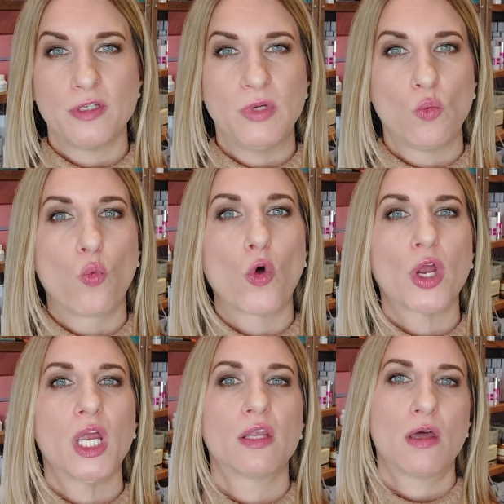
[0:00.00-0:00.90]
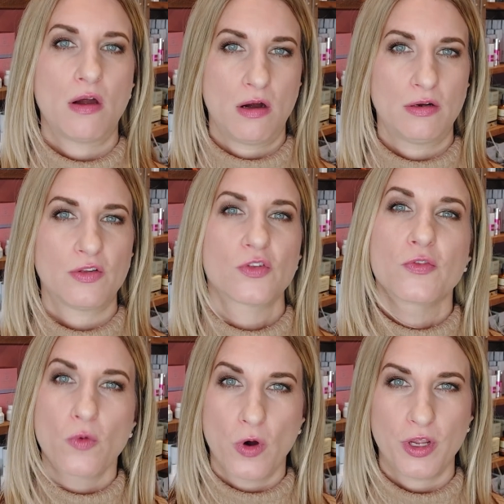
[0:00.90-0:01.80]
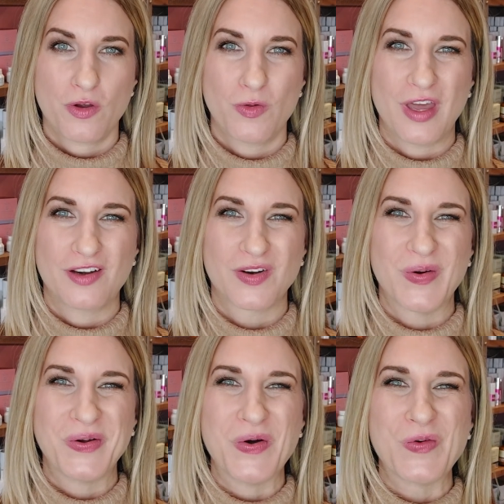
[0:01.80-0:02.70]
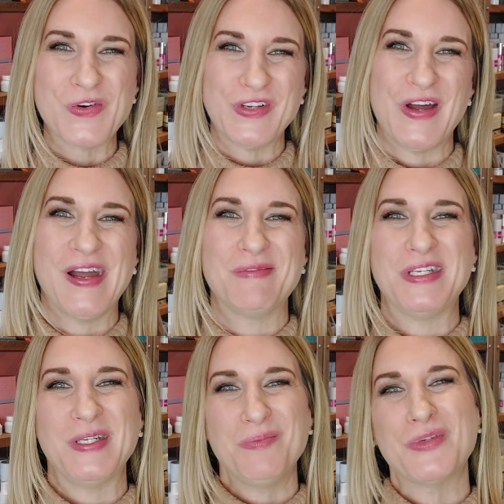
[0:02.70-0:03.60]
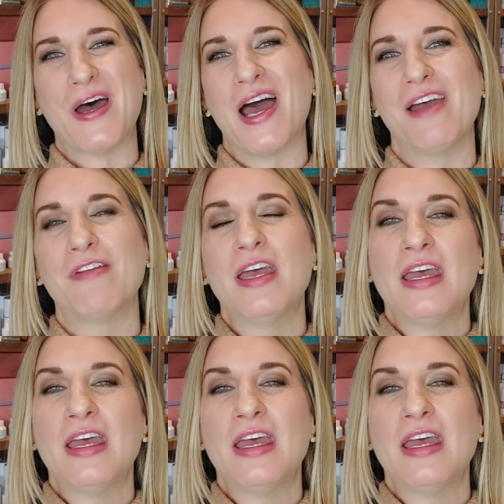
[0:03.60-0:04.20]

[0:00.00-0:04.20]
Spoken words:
to be working the hardest for you, that are going over time to deep dive